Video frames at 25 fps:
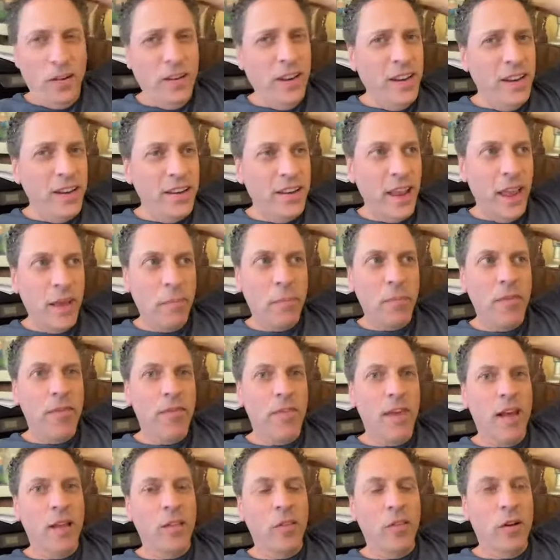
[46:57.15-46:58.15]
it didn't take me
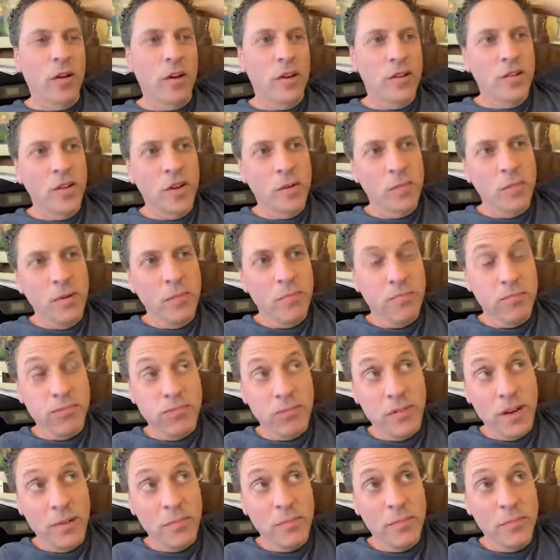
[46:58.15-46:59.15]
that long. It took me
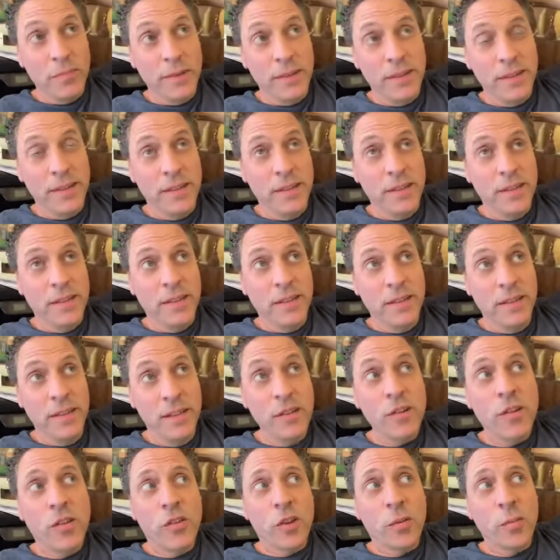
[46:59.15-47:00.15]

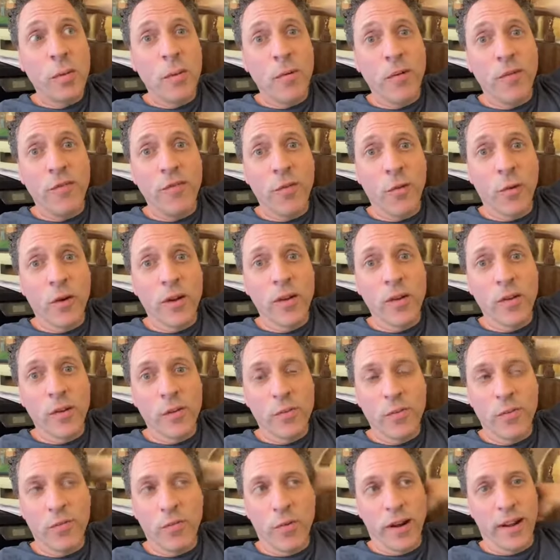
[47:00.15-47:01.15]
literally took me about 4
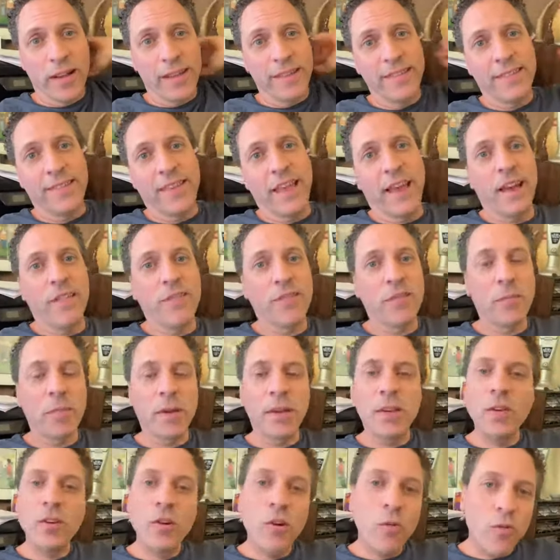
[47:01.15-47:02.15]
years before I got staffed.
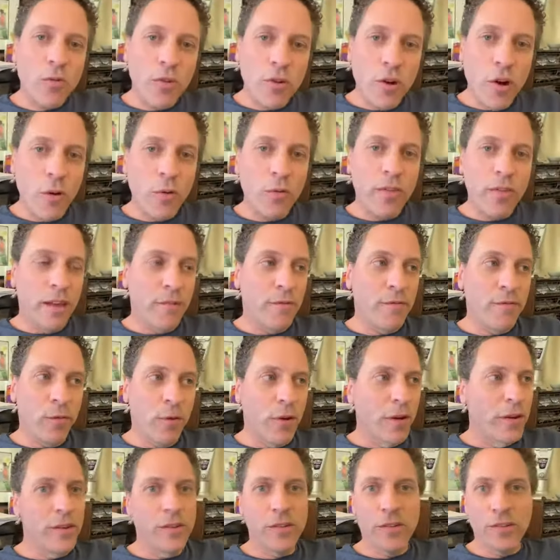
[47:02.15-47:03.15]
But you don't know that. In
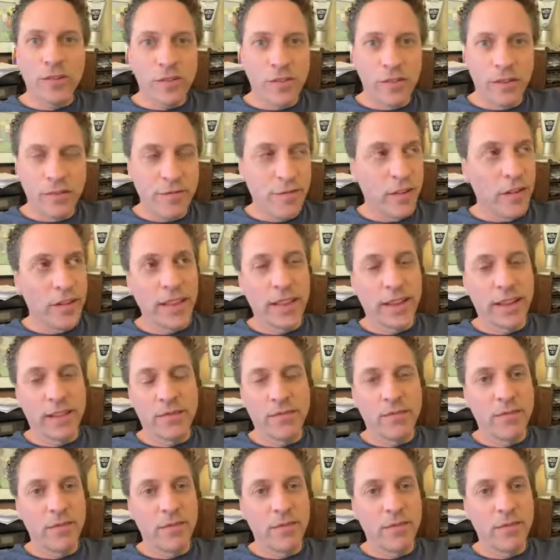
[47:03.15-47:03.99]
4 years, it felt